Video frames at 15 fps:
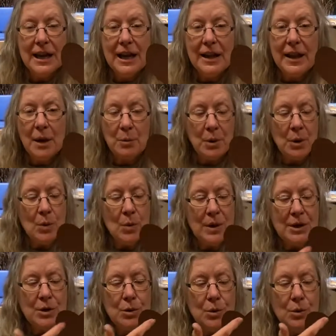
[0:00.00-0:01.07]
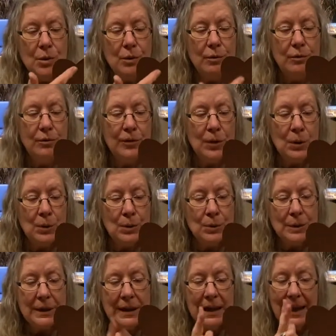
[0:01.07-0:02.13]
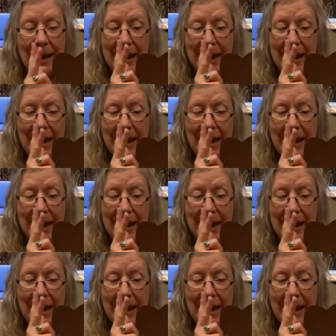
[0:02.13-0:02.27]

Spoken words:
that we're going to fold